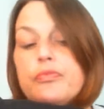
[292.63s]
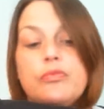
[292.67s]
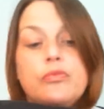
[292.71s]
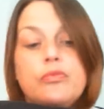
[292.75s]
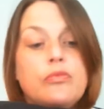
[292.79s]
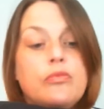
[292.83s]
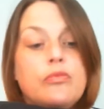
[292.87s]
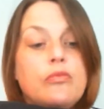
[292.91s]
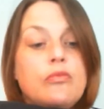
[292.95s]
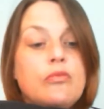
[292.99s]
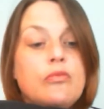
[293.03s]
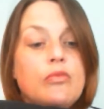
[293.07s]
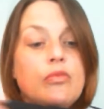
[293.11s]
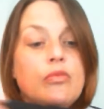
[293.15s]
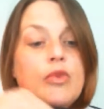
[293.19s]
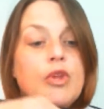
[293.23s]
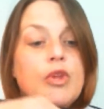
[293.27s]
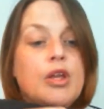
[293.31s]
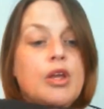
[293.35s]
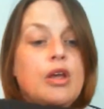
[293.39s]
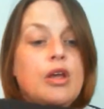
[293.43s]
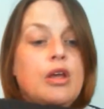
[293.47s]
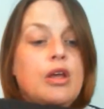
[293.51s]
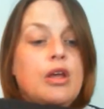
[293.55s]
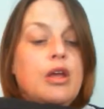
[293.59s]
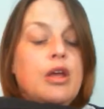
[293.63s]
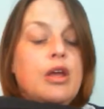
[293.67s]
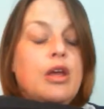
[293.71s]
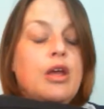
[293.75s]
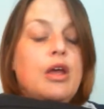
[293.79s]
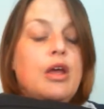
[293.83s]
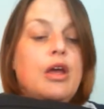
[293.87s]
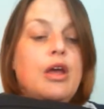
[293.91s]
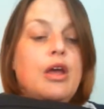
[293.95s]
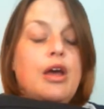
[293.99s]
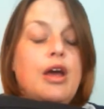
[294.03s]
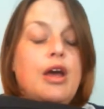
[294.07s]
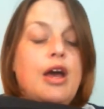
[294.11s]

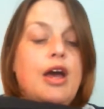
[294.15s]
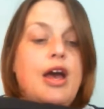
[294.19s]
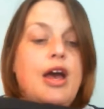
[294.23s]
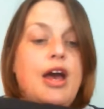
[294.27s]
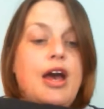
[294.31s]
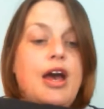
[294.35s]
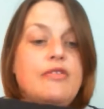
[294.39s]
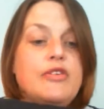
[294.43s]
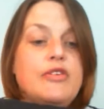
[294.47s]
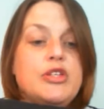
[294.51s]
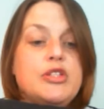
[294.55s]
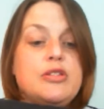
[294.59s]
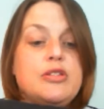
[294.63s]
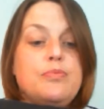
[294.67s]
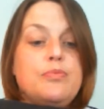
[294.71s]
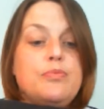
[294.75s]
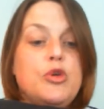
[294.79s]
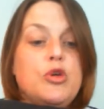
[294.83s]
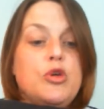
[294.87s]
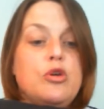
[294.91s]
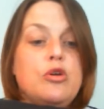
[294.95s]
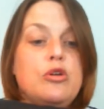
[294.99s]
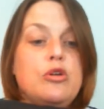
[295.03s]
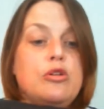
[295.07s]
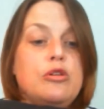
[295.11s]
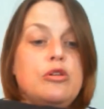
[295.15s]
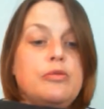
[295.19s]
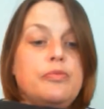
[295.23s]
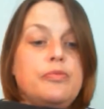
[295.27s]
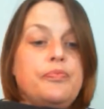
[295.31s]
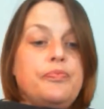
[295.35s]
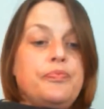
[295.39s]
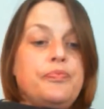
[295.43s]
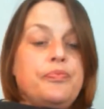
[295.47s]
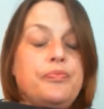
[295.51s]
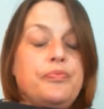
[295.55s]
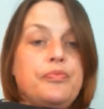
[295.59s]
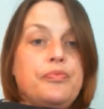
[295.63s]
I have a small
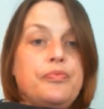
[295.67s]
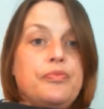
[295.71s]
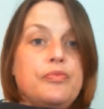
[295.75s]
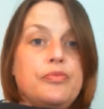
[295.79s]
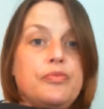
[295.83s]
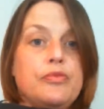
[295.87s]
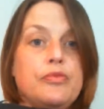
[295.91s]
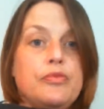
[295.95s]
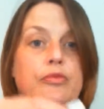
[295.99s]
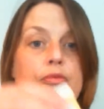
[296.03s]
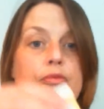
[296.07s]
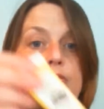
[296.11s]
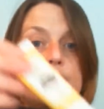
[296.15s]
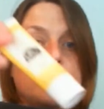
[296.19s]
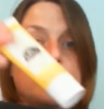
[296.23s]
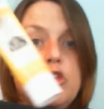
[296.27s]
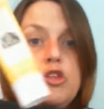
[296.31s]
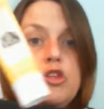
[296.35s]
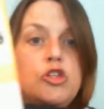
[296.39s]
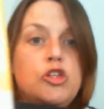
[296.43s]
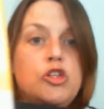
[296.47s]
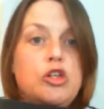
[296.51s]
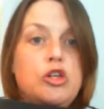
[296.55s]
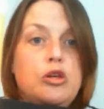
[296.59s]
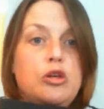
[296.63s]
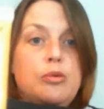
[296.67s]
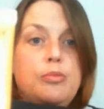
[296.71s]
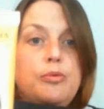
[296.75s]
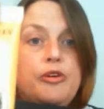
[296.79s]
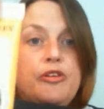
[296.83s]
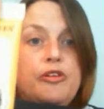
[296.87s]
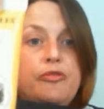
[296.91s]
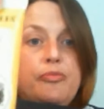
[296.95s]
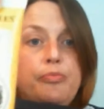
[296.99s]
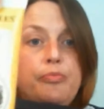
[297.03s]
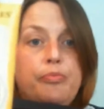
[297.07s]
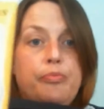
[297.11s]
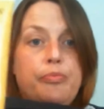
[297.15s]
tube
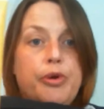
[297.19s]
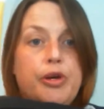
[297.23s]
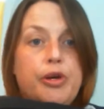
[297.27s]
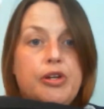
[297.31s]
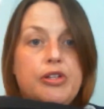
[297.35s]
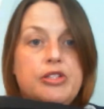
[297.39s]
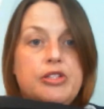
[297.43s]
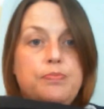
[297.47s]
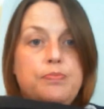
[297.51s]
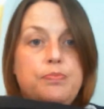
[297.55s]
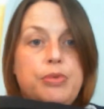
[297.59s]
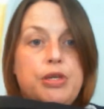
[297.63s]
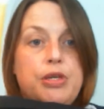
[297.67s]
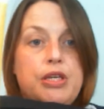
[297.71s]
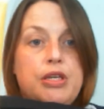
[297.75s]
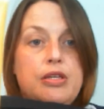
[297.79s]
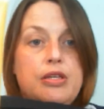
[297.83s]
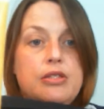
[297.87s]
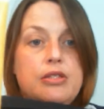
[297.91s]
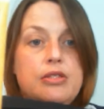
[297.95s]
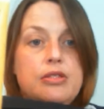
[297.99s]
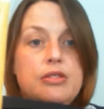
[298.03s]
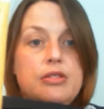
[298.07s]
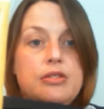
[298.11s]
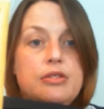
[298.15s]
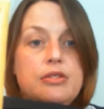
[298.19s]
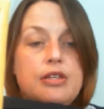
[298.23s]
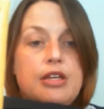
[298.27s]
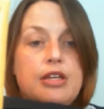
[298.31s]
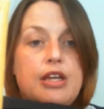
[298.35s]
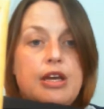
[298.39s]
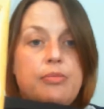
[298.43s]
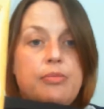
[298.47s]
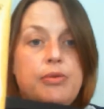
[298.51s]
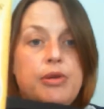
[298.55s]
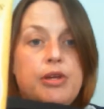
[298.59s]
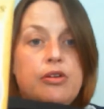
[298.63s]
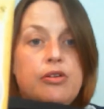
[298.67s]
of Burt's Bees
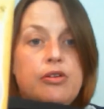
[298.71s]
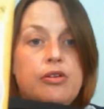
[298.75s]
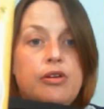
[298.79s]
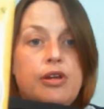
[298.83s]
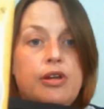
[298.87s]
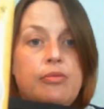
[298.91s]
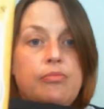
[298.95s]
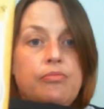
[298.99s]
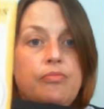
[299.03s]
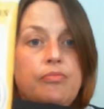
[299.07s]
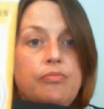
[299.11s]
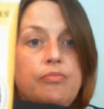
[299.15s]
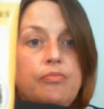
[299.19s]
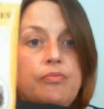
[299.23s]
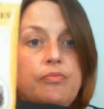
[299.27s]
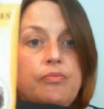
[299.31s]
nappy cream,